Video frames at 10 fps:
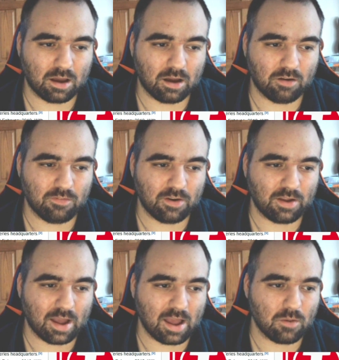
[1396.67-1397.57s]
very
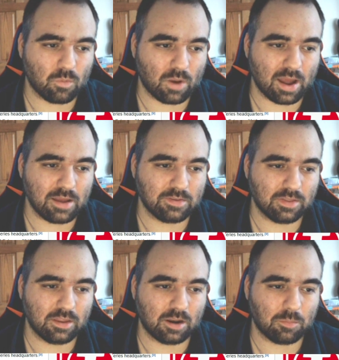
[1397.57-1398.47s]
high rise in
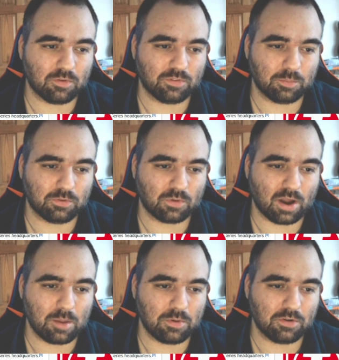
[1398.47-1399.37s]
the number of
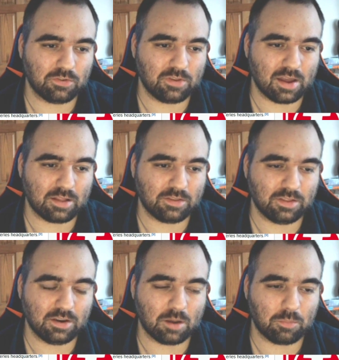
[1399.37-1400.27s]
subscribers, yet
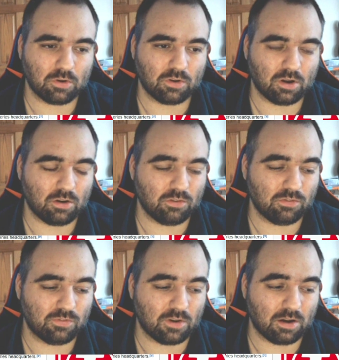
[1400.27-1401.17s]
the number
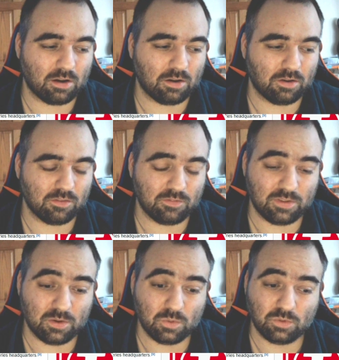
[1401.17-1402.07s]
of
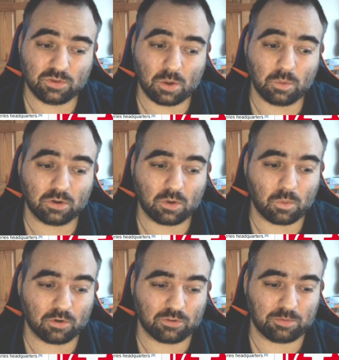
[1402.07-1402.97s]
views don't
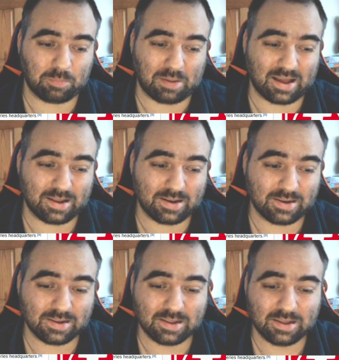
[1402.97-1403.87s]
correspond.
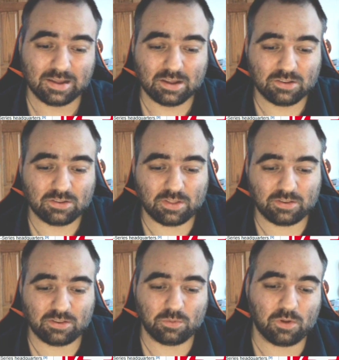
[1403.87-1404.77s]
So
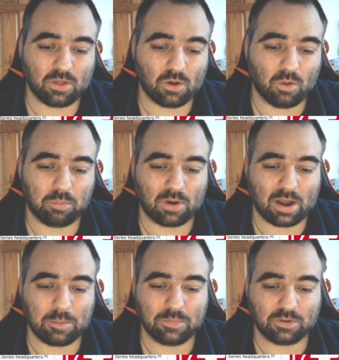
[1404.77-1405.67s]
this is where the whole
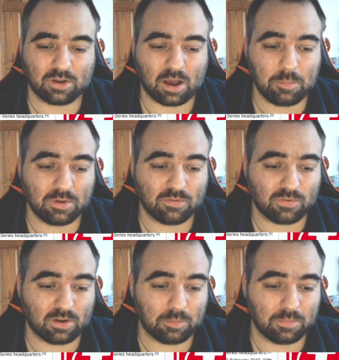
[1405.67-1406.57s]
problem is coming
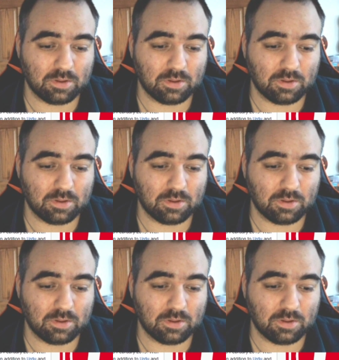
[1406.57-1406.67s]
from.